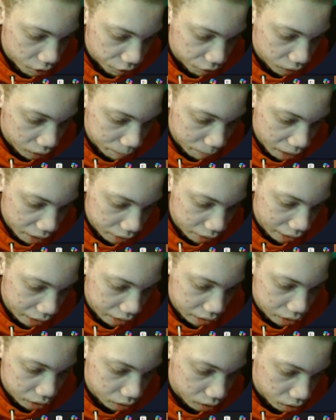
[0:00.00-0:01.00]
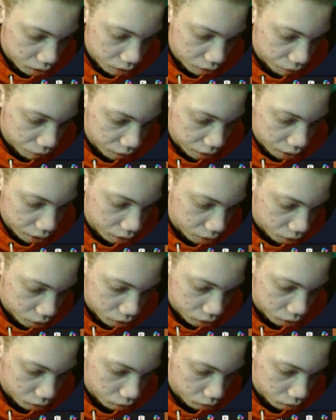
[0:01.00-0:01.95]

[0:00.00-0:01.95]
for my next videos.